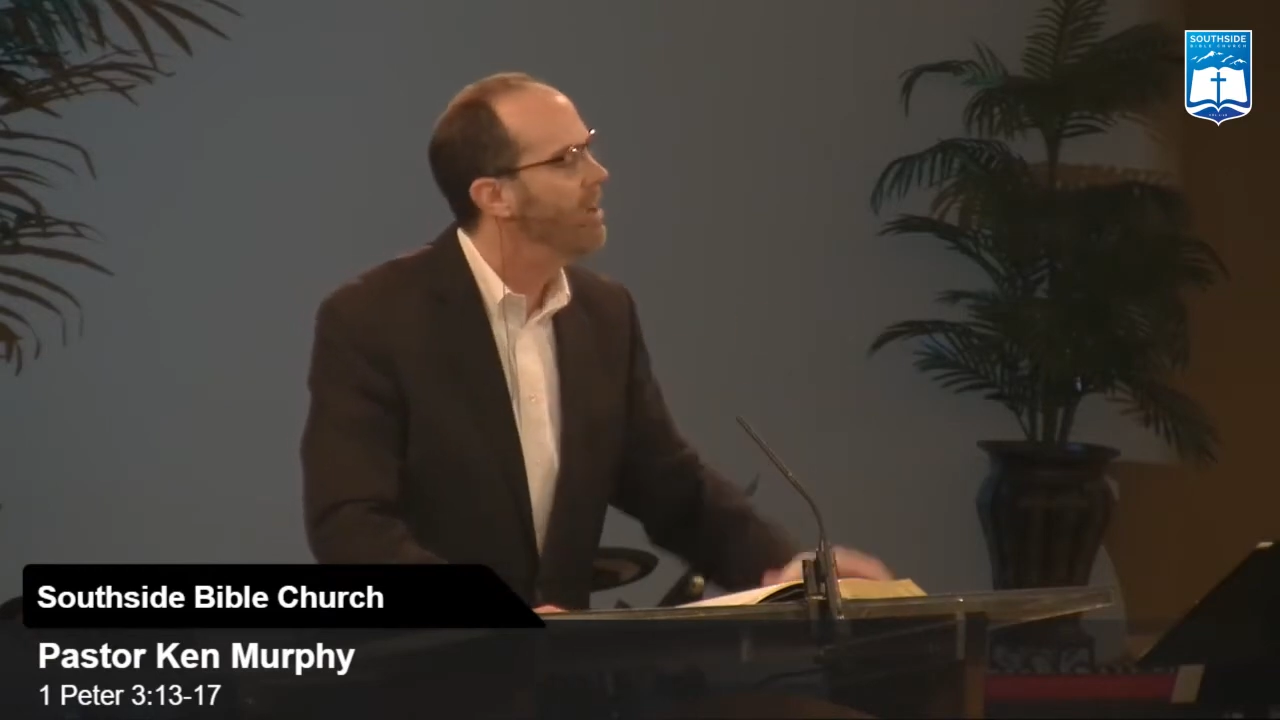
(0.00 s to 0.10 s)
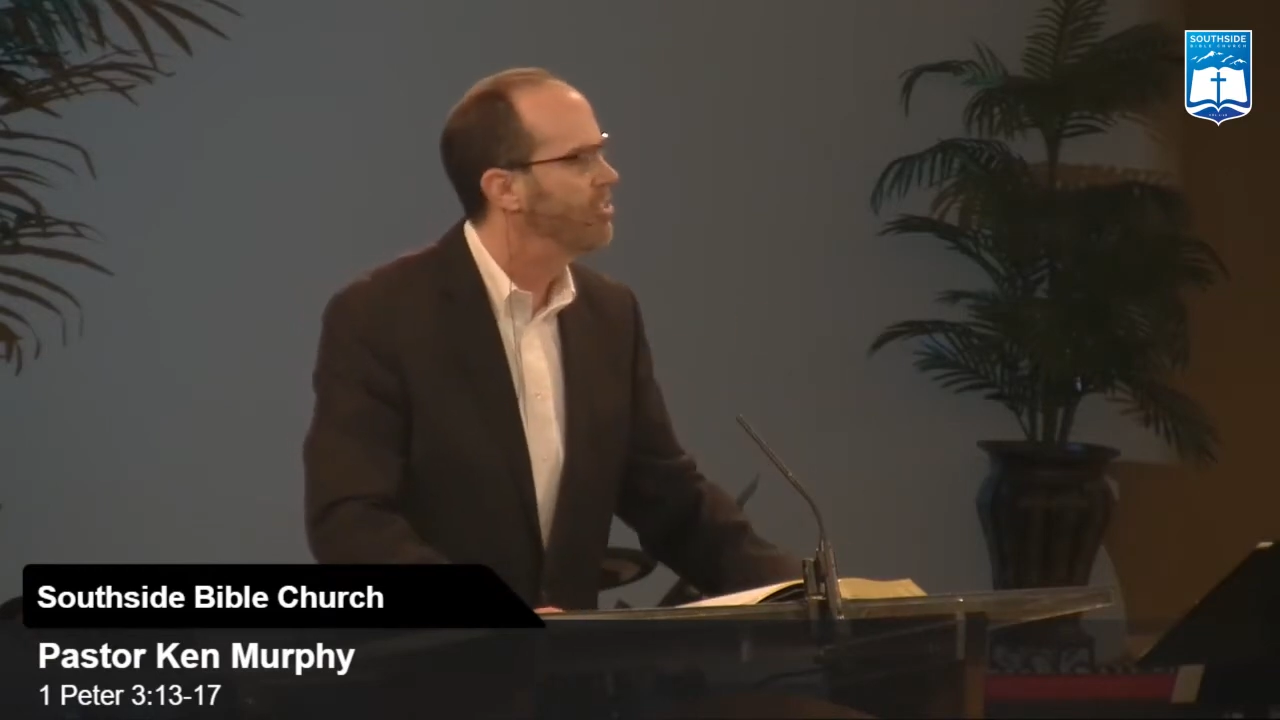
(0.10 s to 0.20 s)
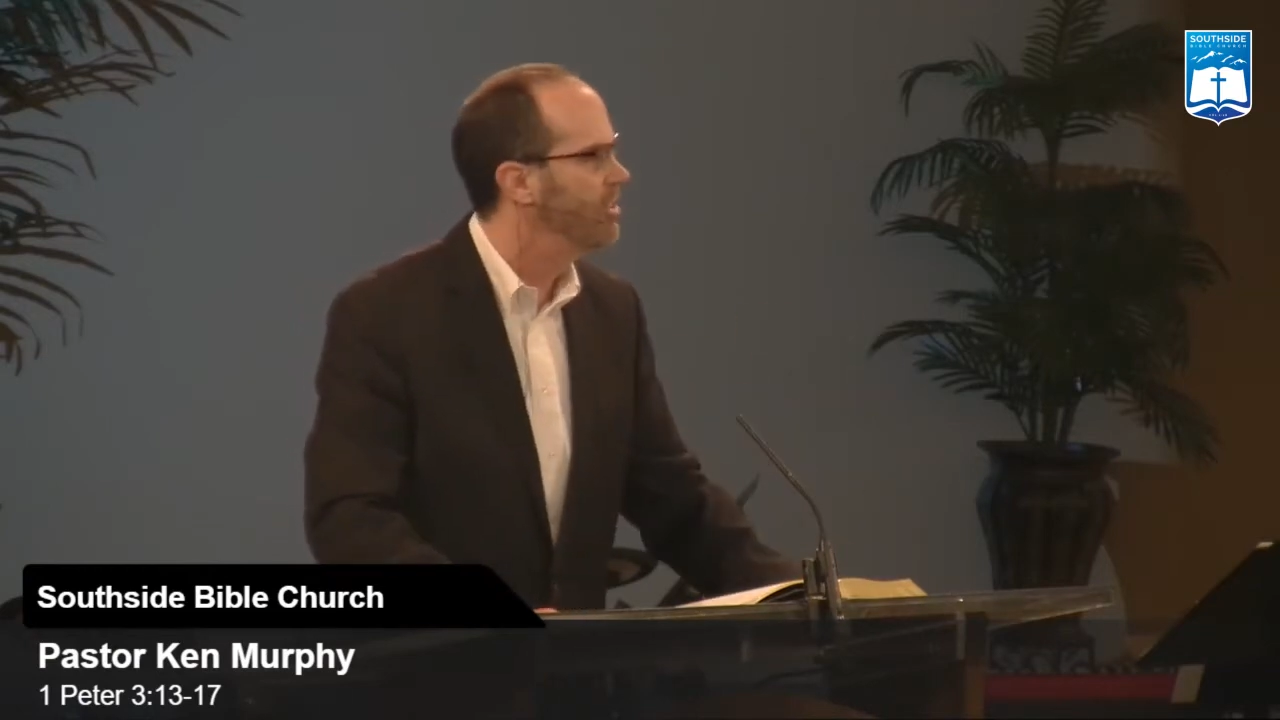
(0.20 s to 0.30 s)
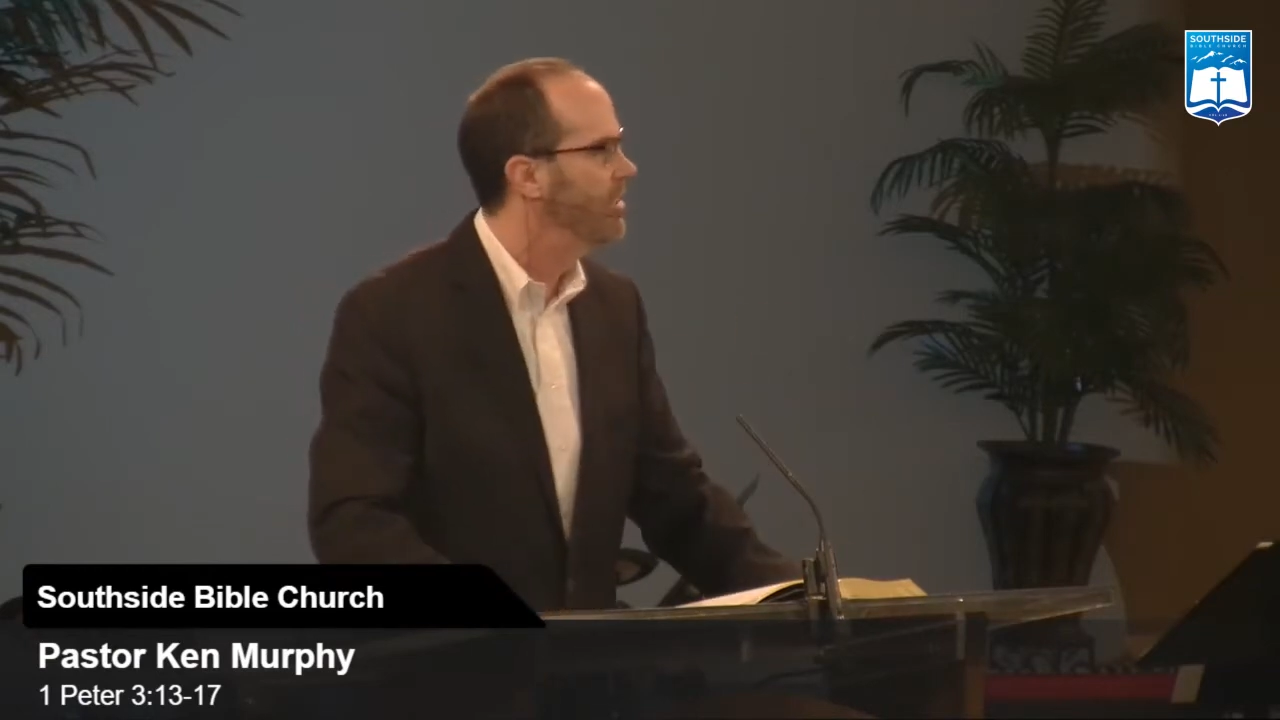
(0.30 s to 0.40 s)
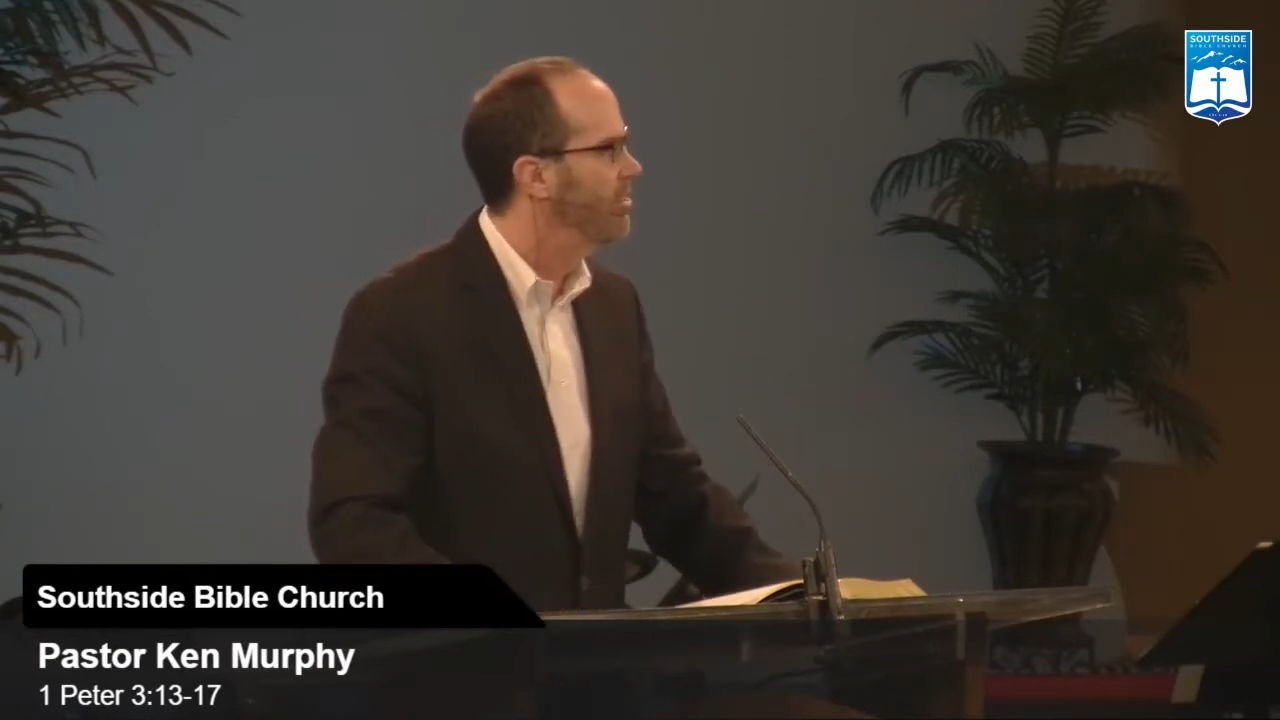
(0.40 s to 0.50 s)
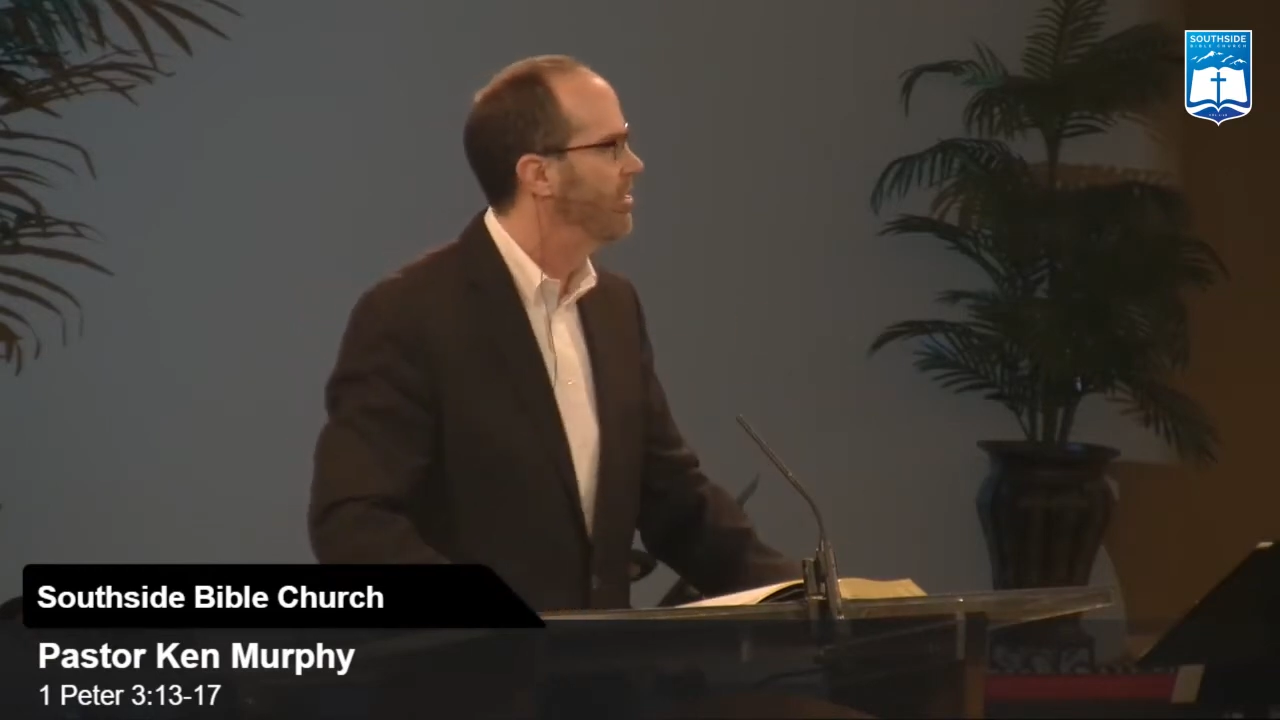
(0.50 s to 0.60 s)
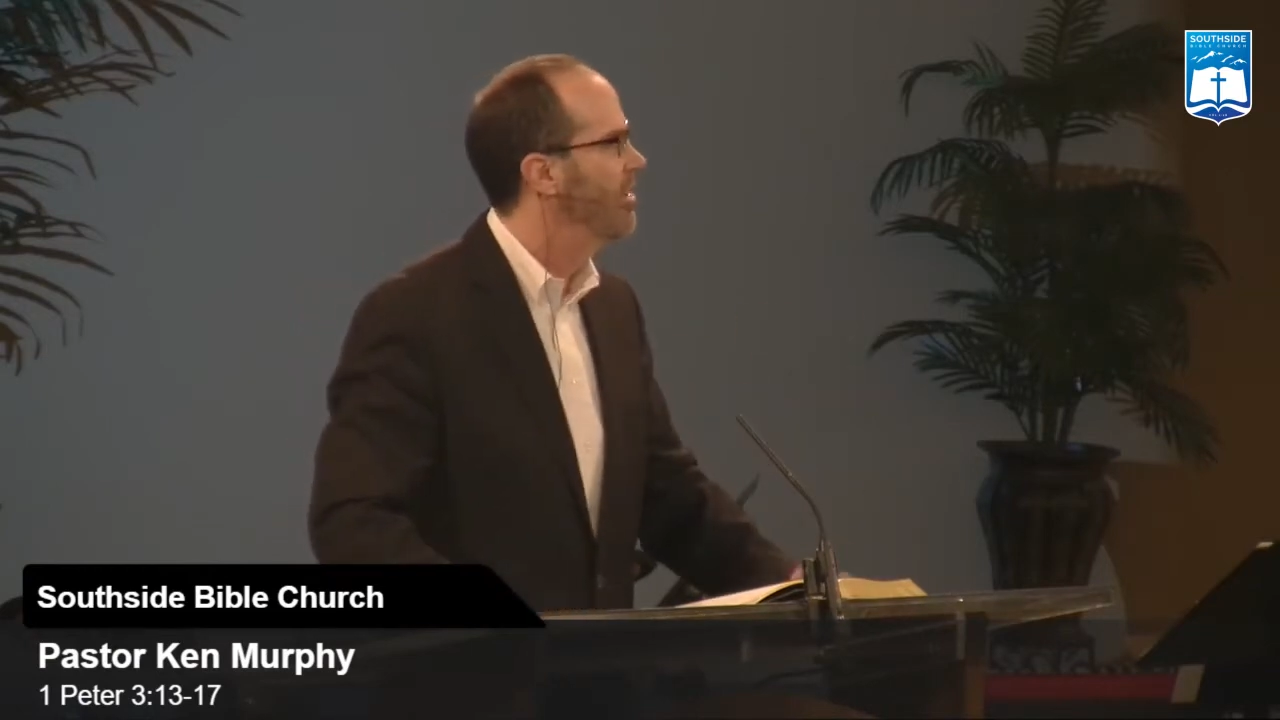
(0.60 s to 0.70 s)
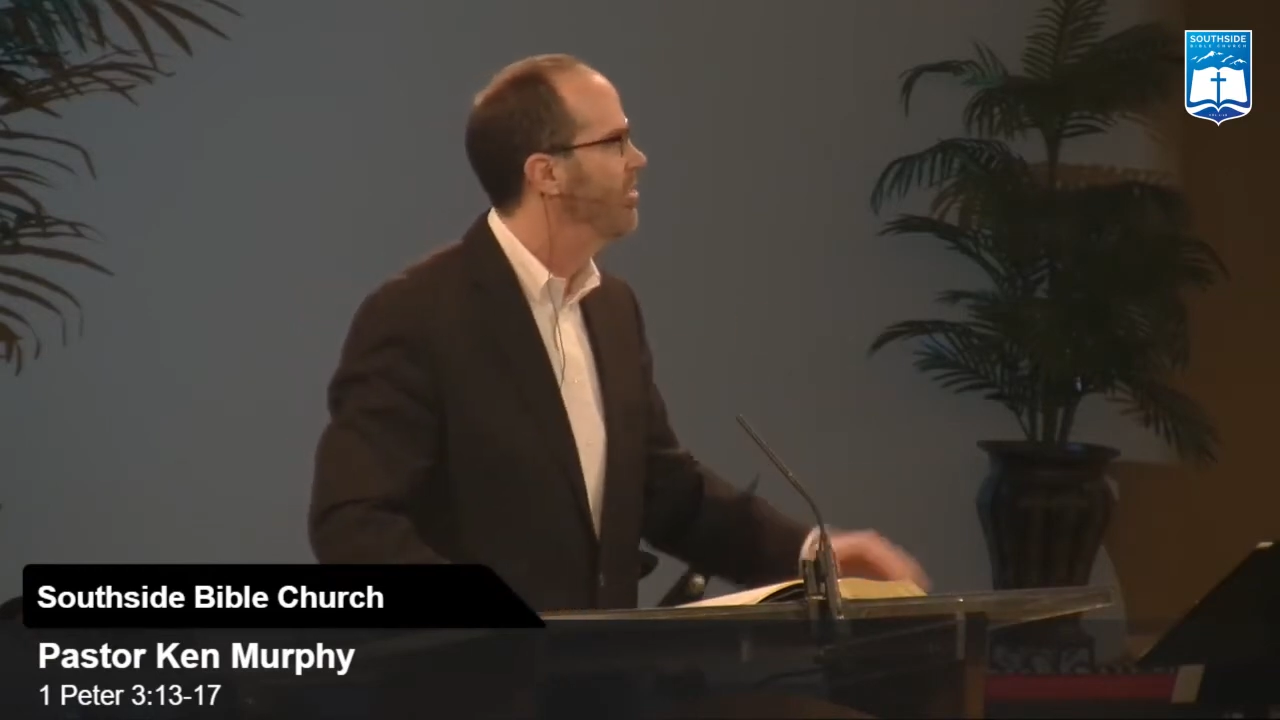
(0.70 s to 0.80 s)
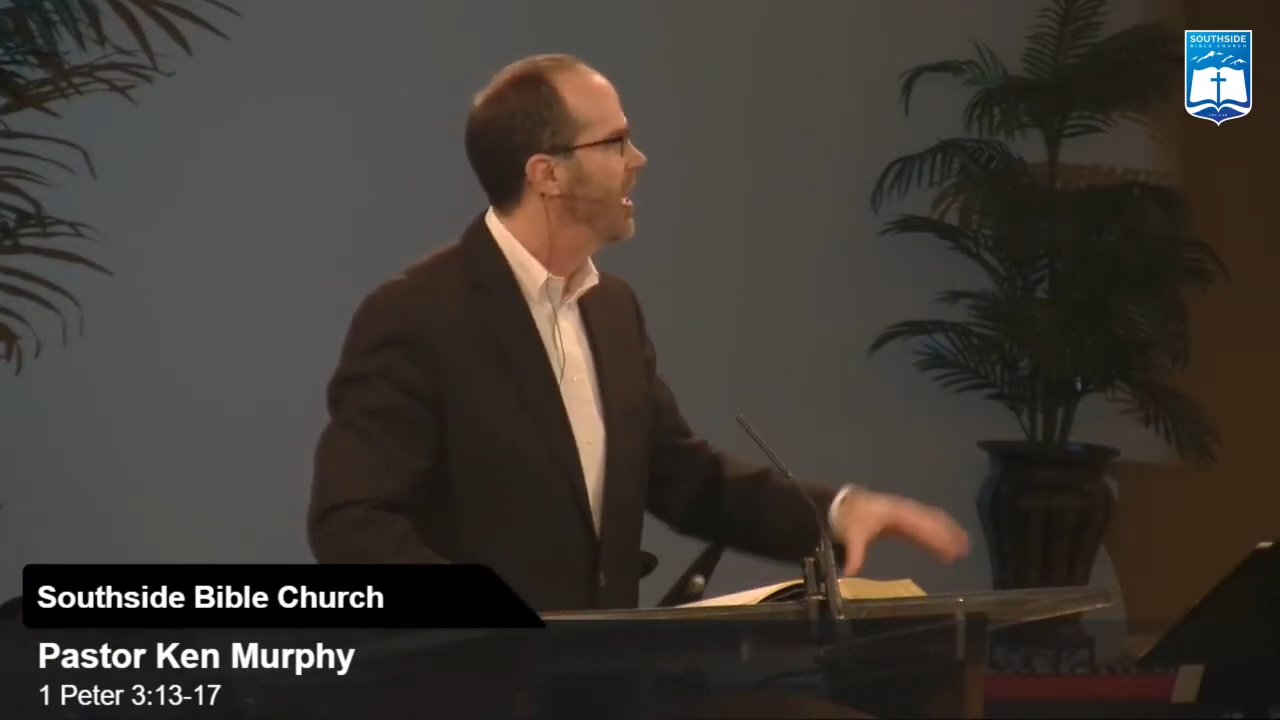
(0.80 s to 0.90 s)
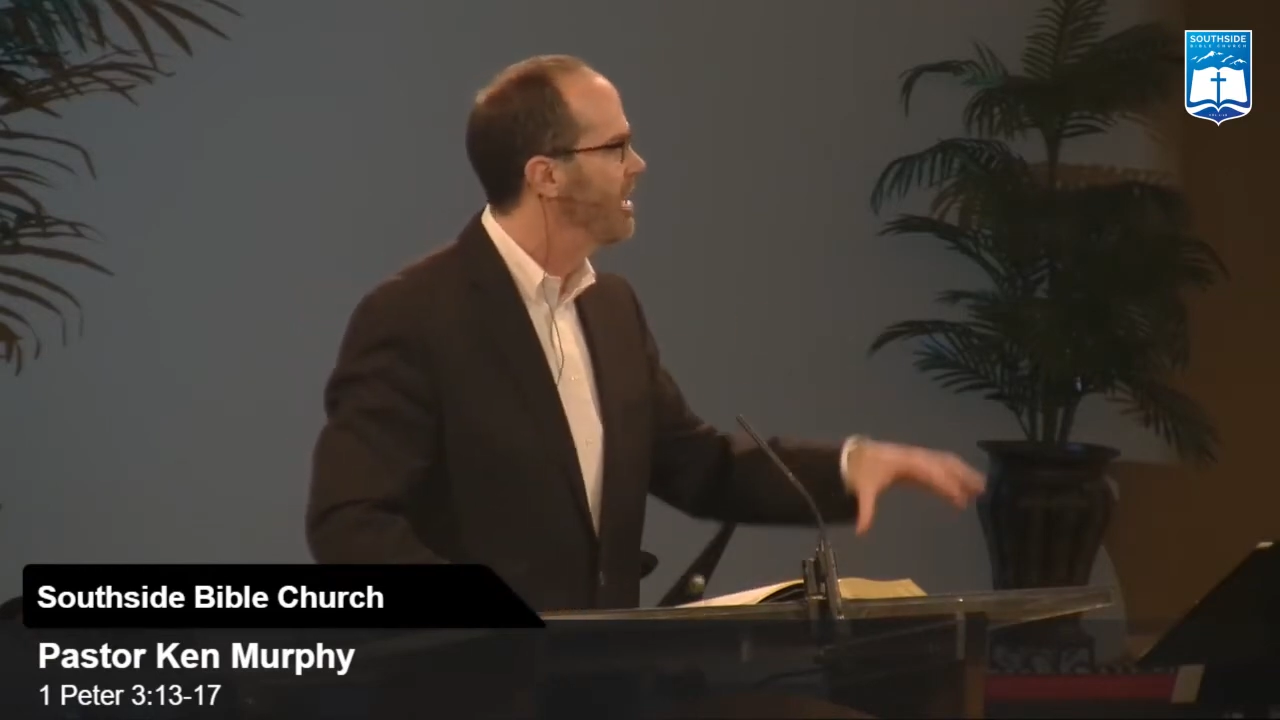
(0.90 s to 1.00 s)

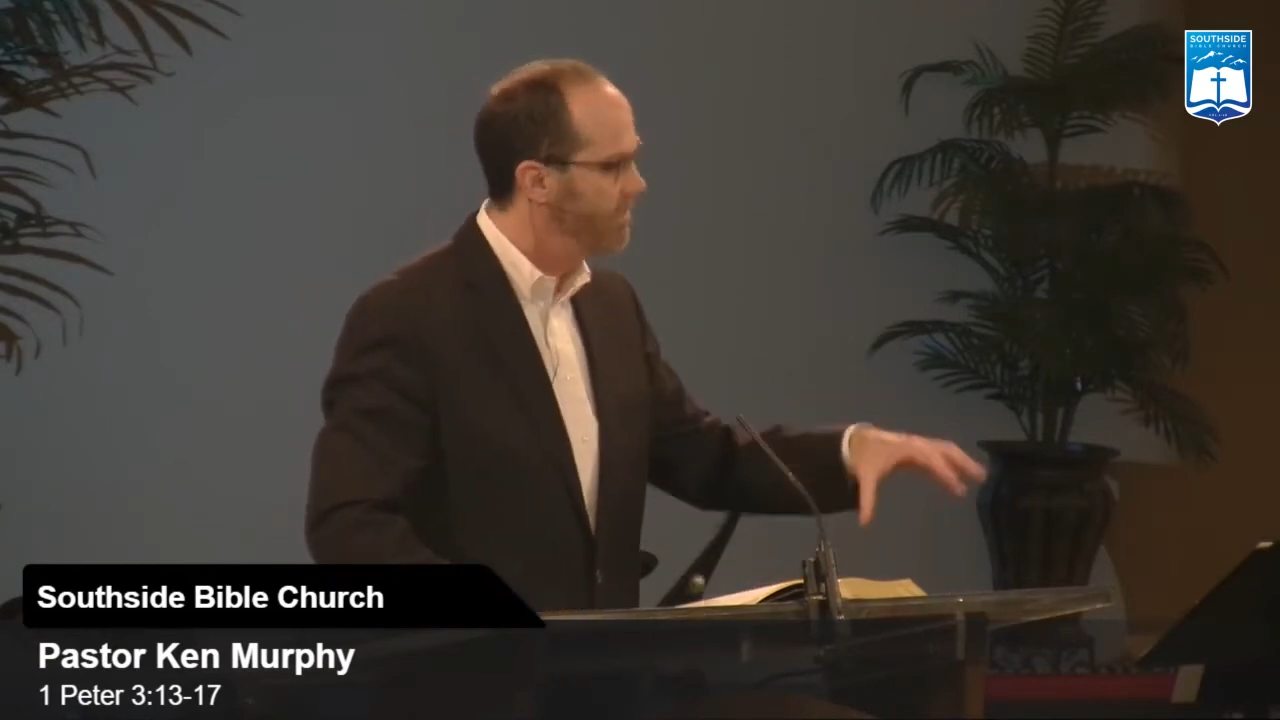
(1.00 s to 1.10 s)
excellencies